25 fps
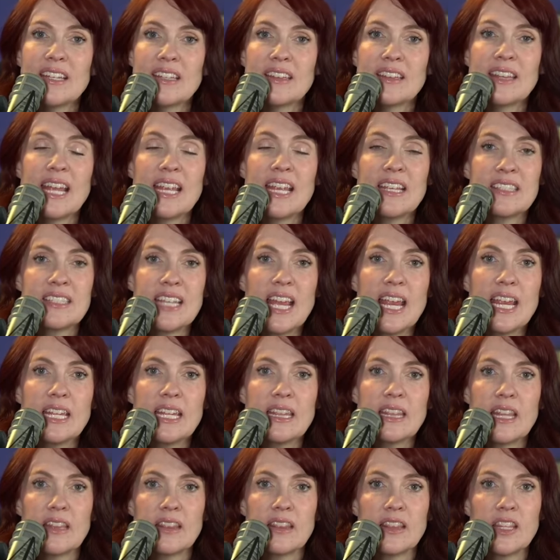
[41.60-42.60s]
they say
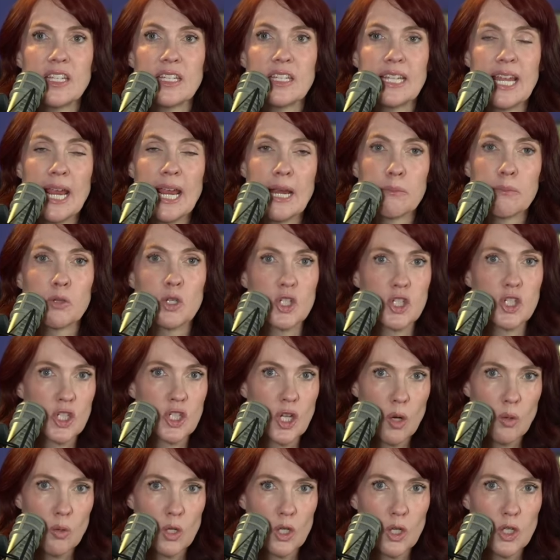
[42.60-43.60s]
that the cameras
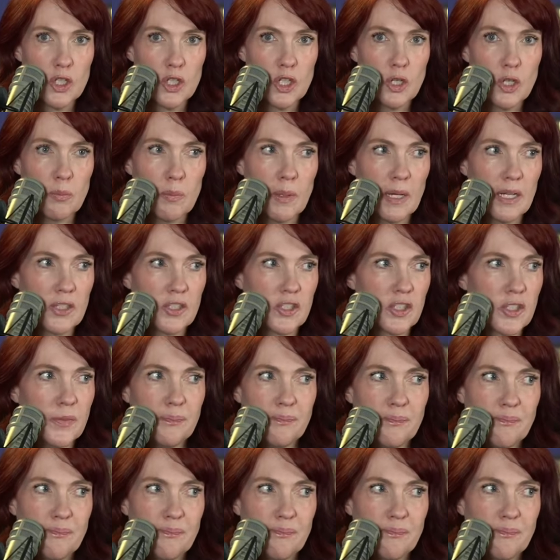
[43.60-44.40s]
show her too much.